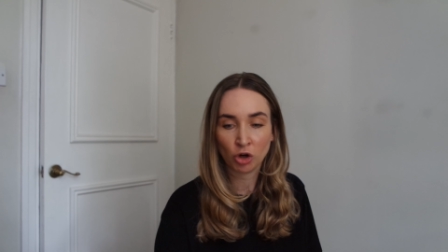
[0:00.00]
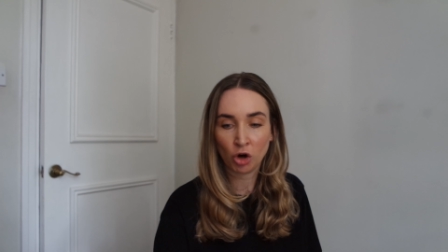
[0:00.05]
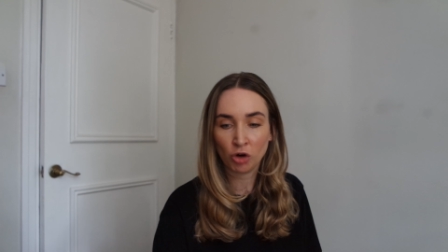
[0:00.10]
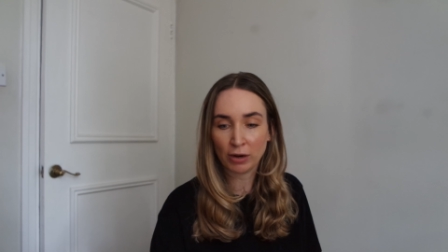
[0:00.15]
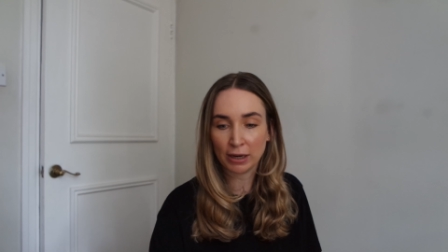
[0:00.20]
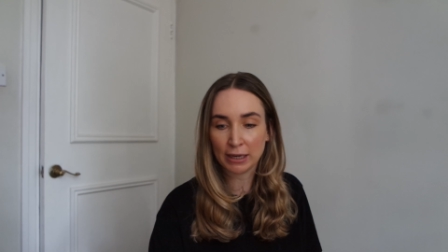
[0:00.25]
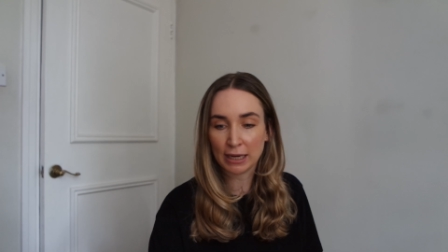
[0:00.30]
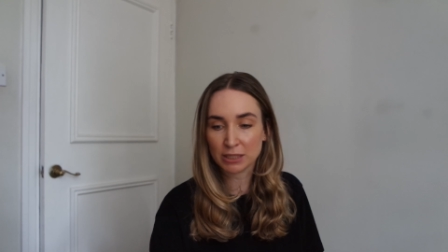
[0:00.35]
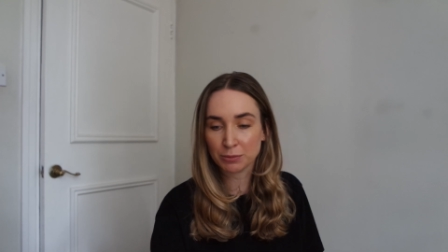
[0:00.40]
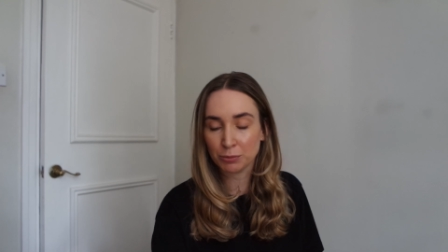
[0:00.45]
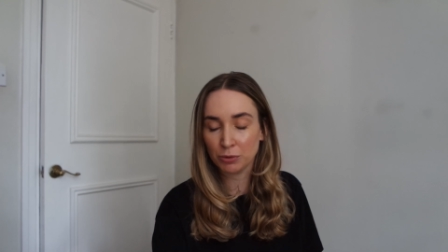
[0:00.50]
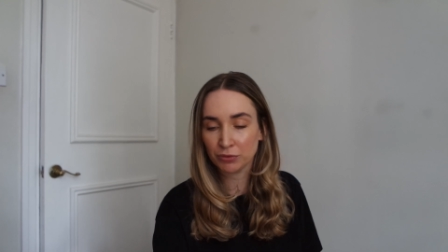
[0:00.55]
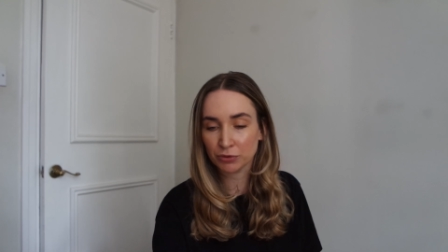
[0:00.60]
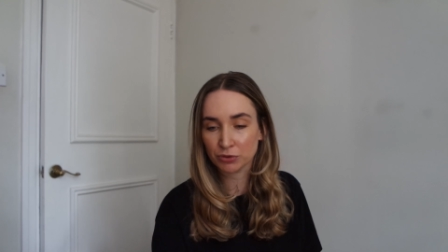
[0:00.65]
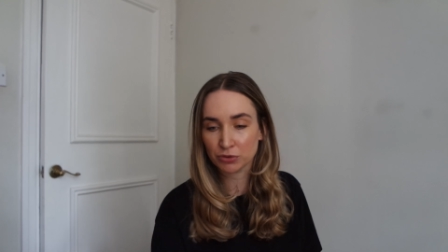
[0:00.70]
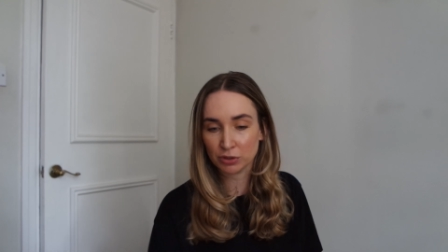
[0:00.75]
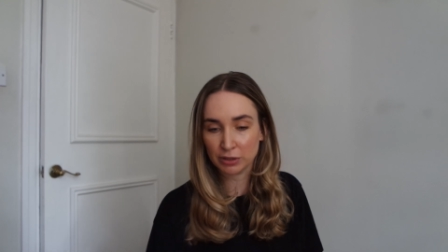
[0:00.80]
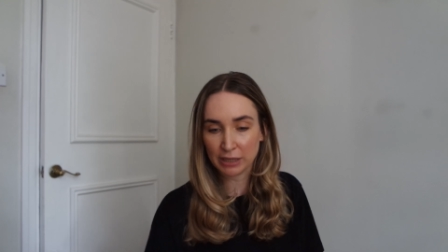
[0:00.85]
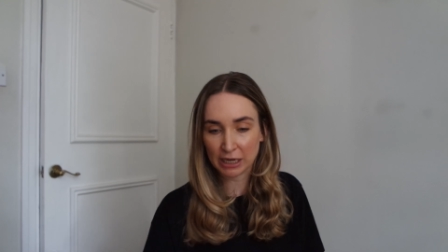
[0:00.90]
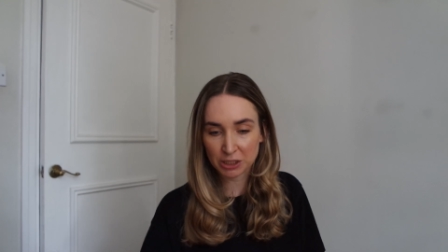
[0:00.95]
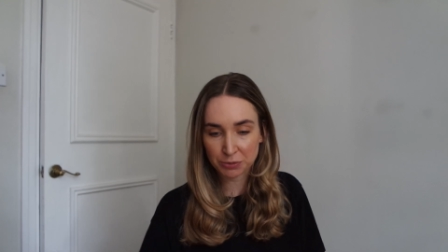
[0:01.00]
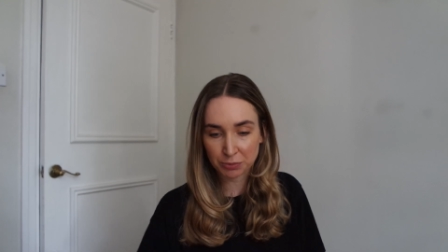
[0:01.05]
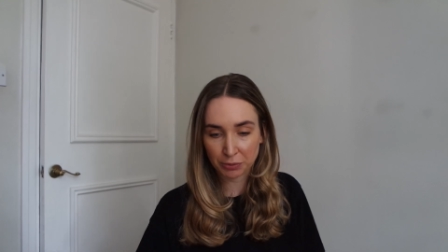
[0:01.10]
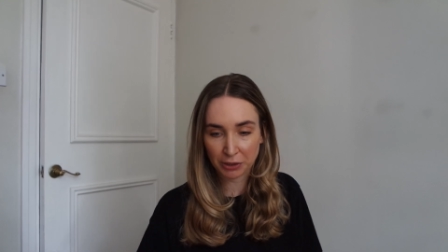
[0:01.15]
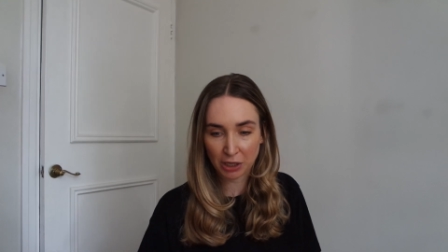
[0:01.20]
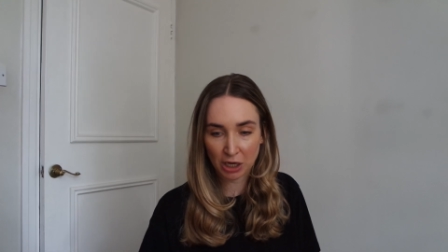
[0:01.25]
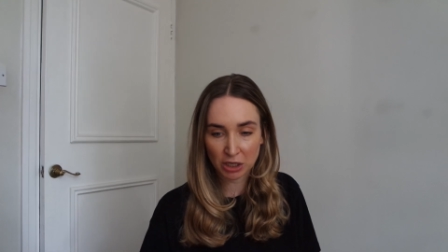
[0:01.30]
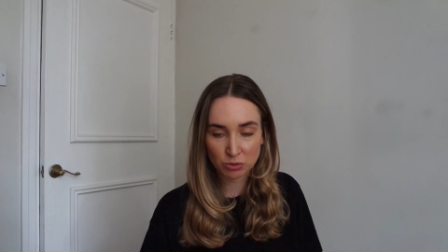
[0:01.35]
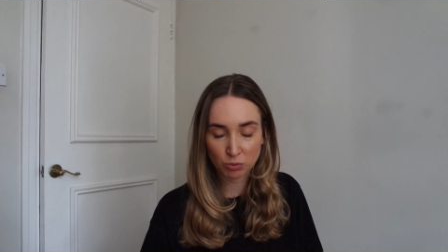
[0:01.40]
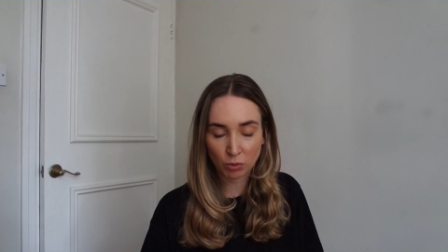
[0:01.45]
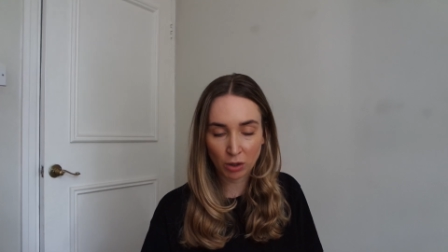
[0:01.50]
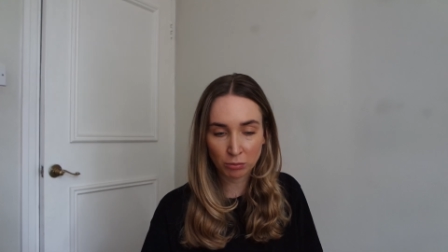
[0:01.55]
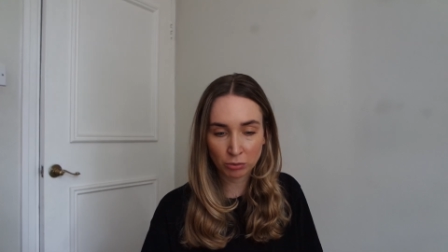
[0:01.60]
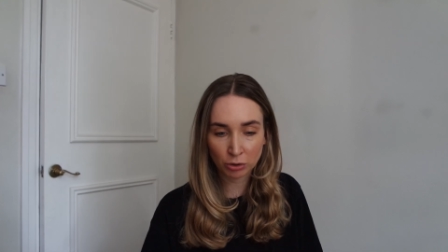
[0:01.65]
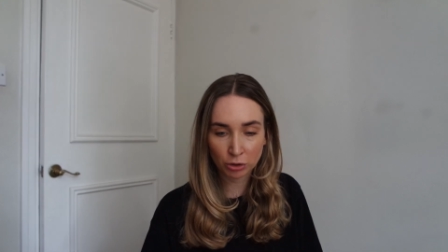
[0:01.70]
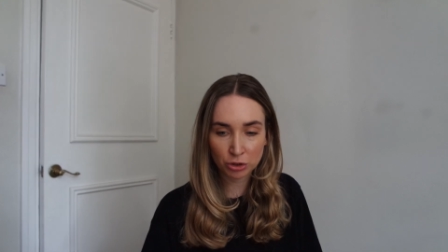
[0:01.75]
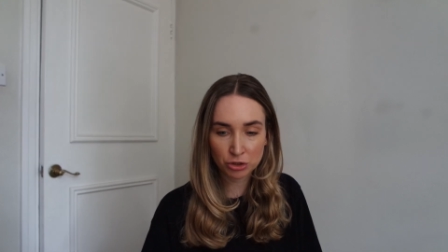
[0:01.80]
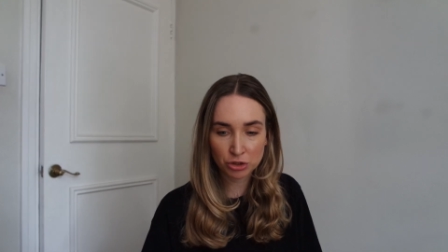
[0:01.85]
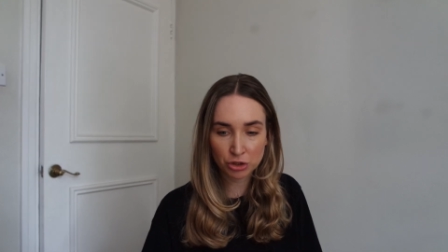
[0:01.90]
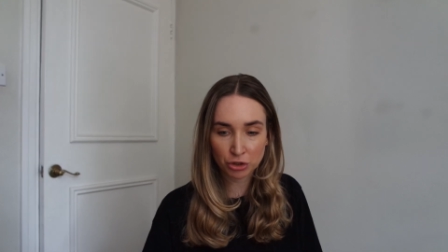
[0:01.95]
Alright, let's move on to the next product. What I'm
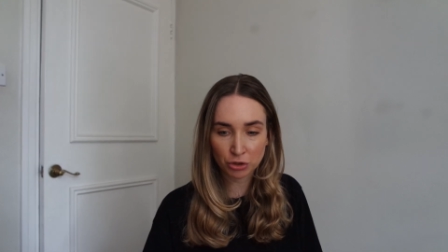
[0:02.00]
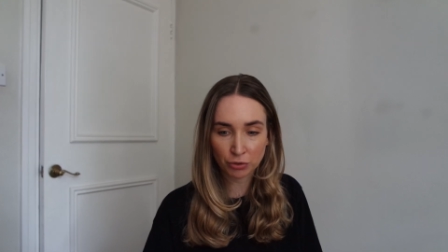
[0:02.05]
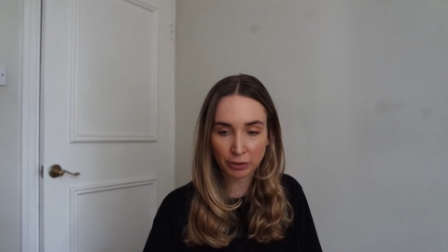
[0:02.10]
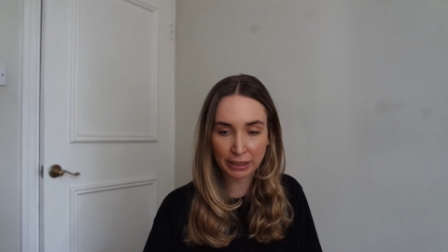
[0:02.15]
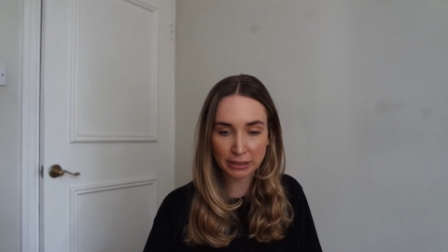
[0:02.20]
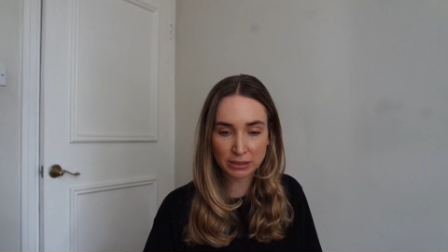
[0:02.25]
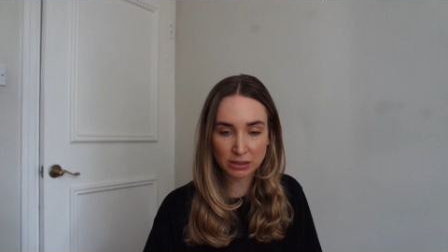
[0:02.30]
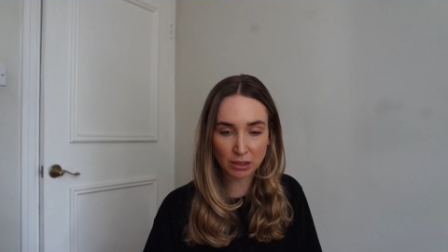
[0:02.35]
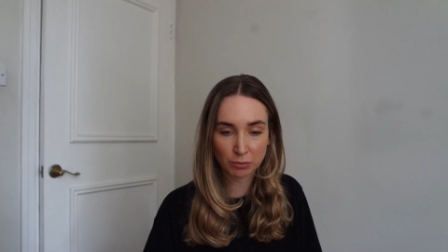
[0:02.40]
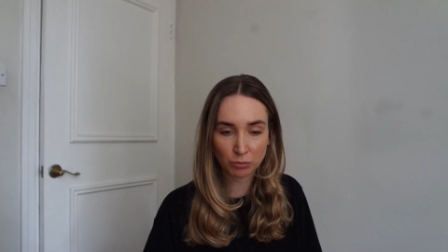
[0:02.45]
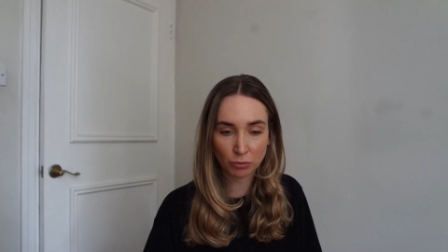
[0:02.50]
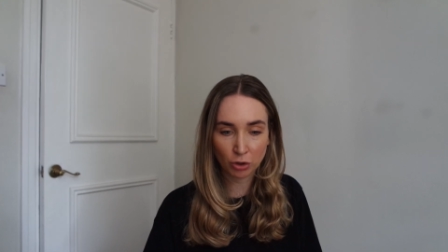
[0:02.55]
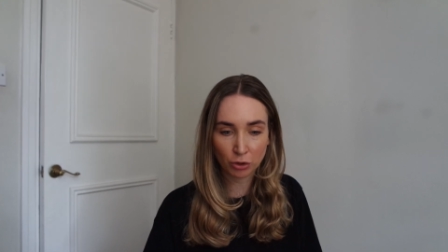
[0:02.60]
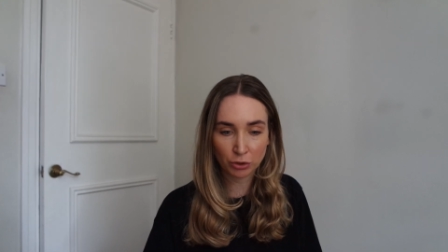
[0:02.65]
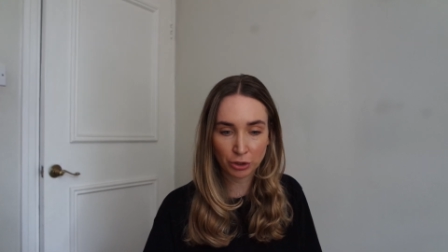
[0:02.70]
going to do is,